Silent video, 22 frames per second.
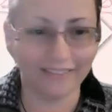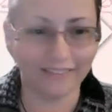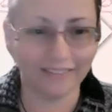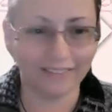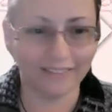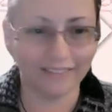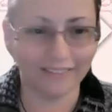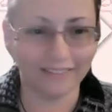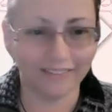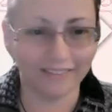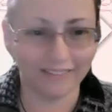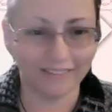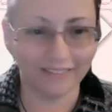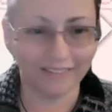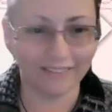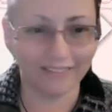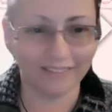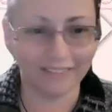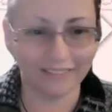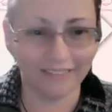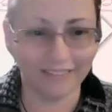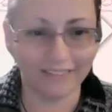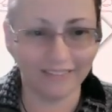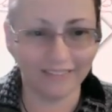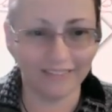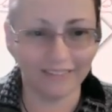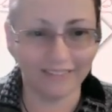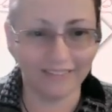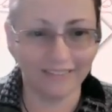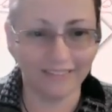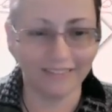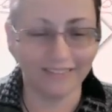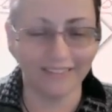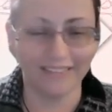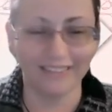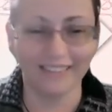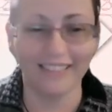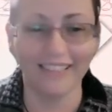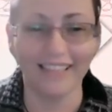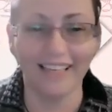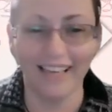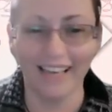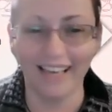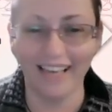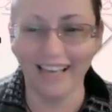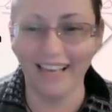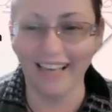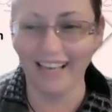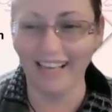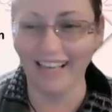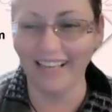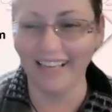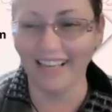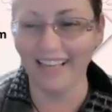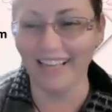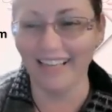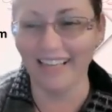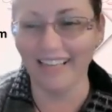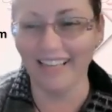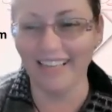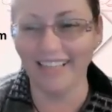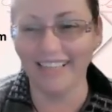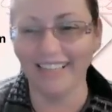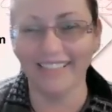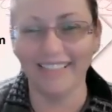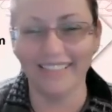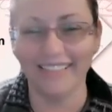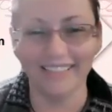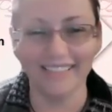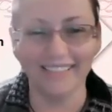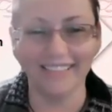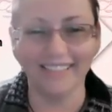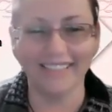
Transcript: This person isn't speaking.